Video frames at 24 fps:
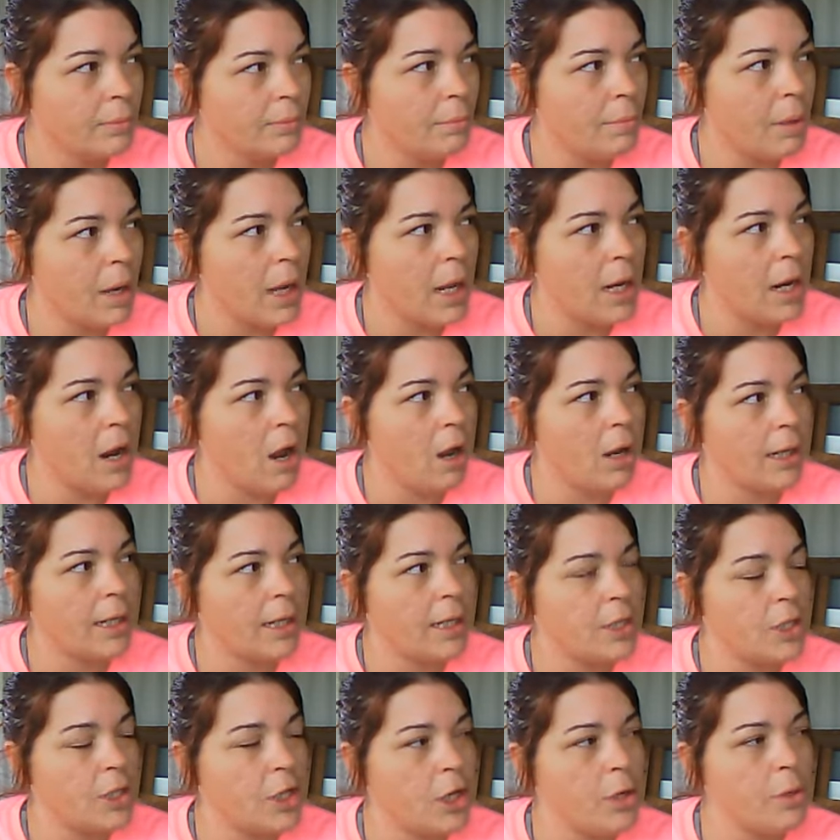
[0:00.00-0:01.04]
But all I
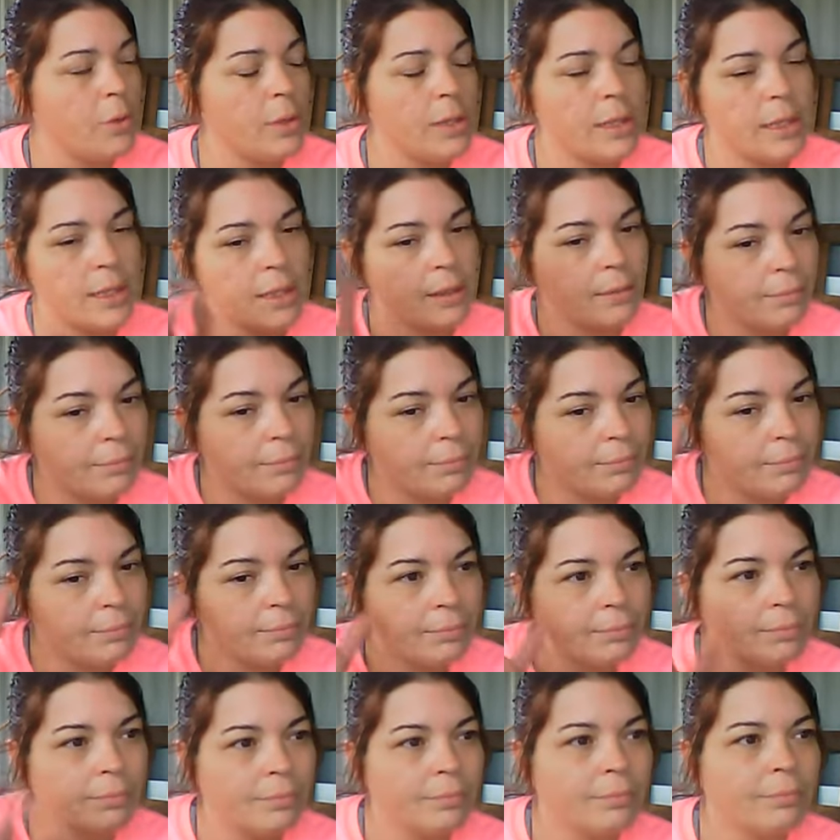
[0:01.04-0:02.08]
can do is
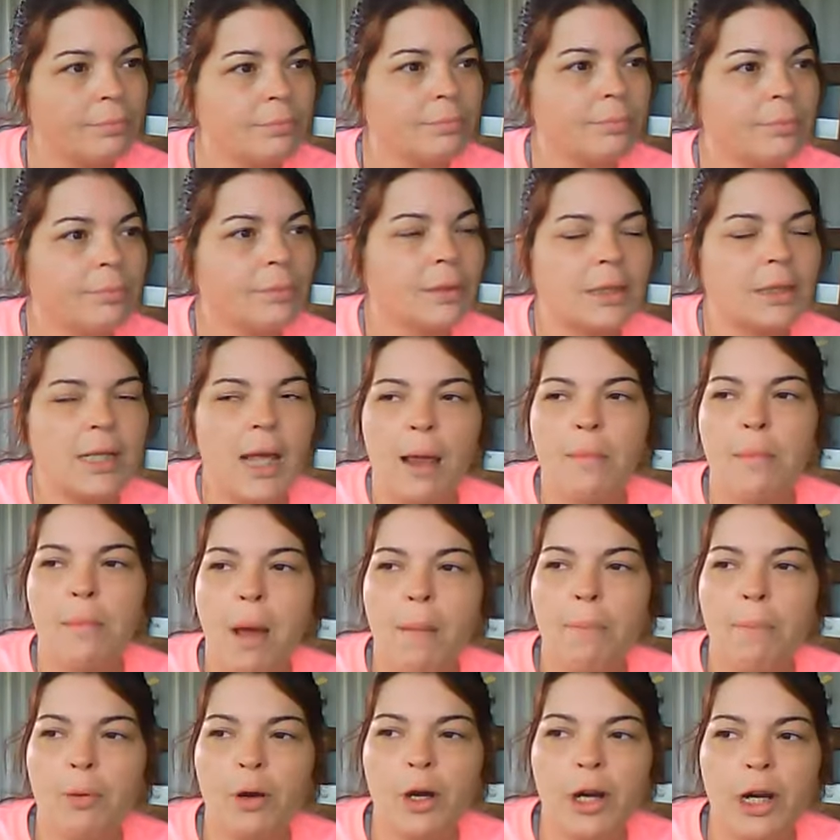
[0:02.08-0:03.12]
say
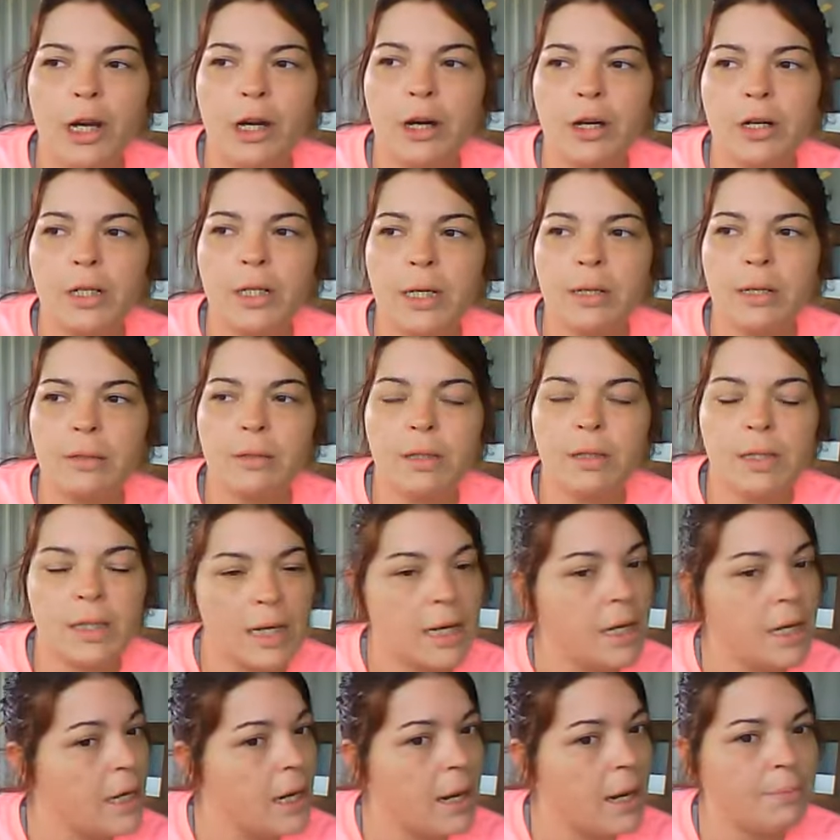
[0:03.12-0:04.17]
my prayers and
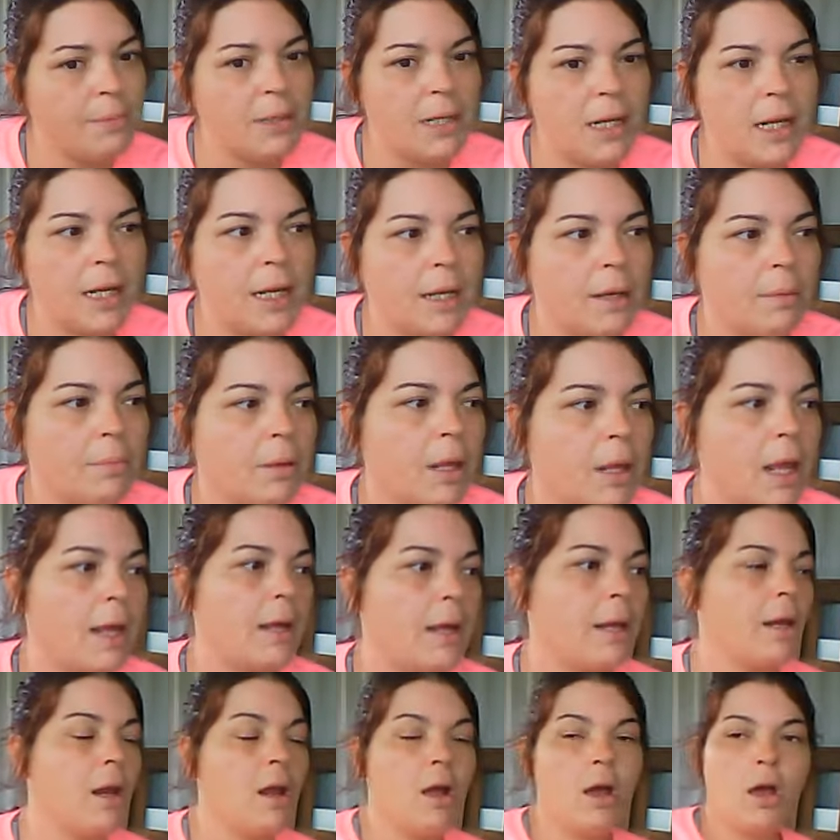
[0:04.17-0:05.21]
send it up to him
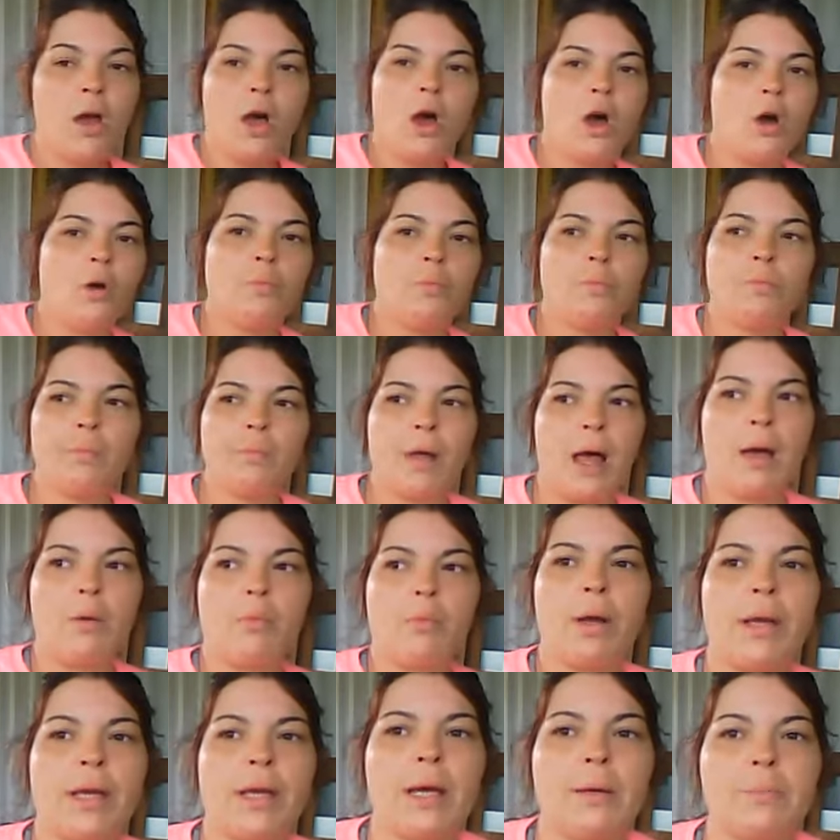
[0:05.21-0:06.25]
and hope I
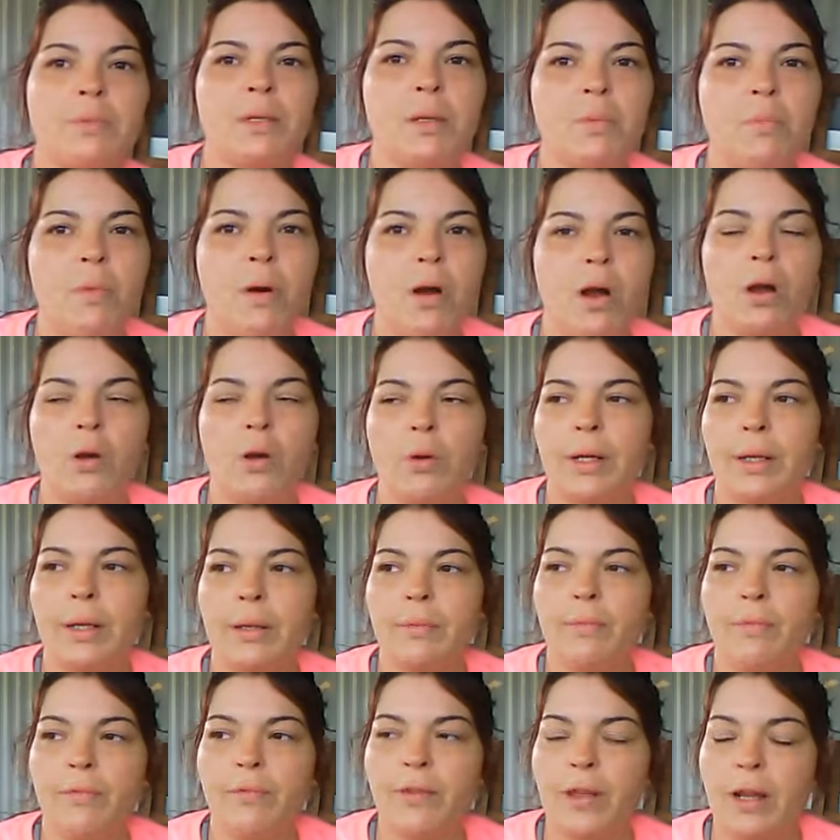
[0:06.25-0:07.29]
wake up tomorrow and
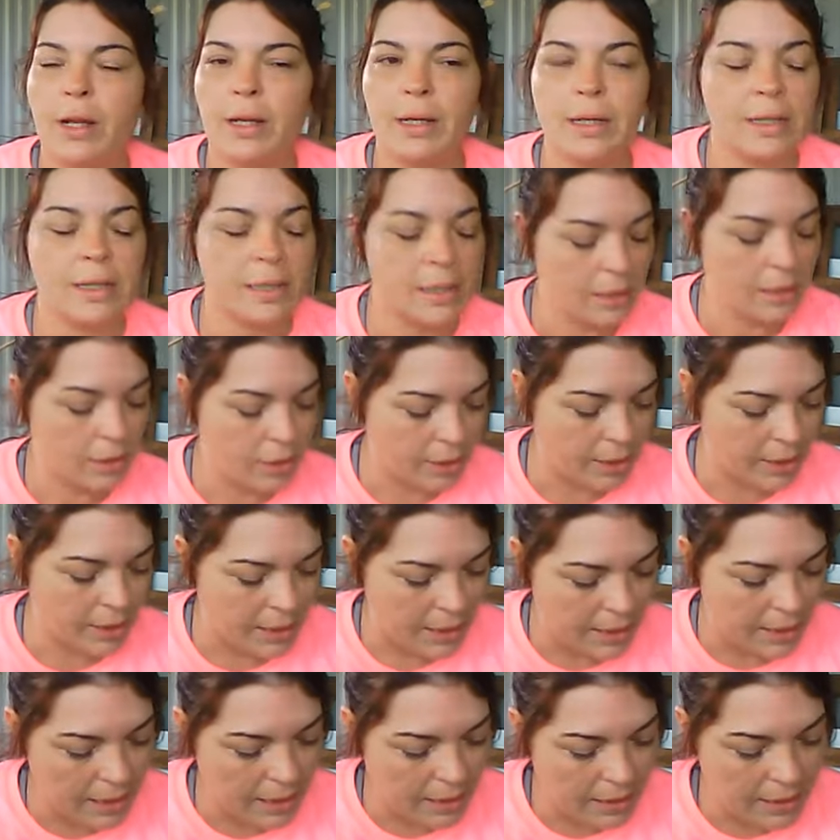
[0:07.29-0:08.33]
feeling as good as
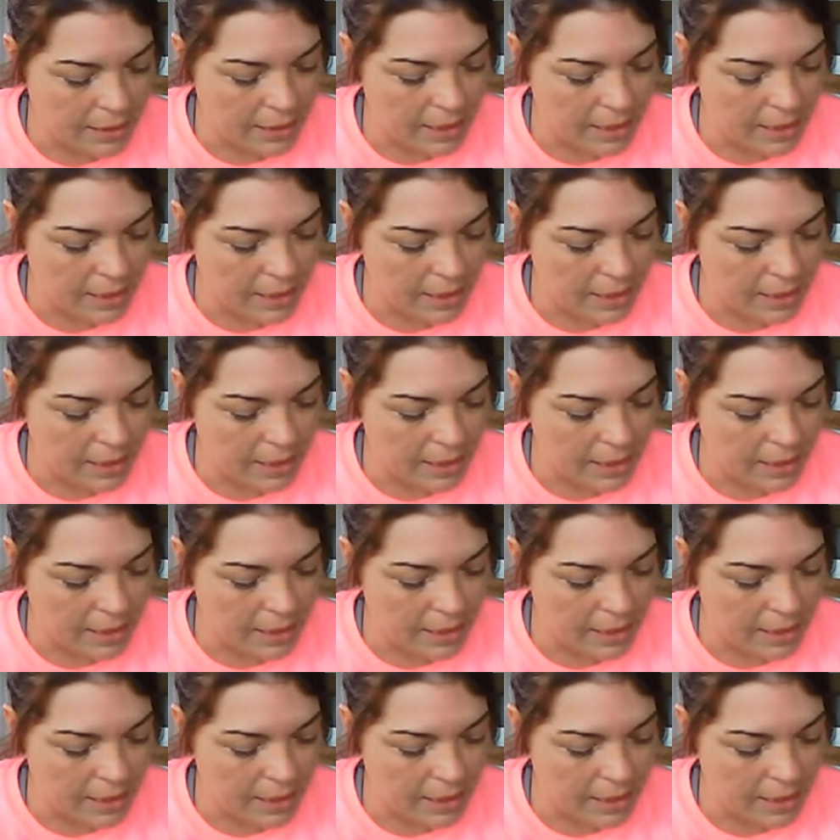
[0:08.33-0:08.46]
I did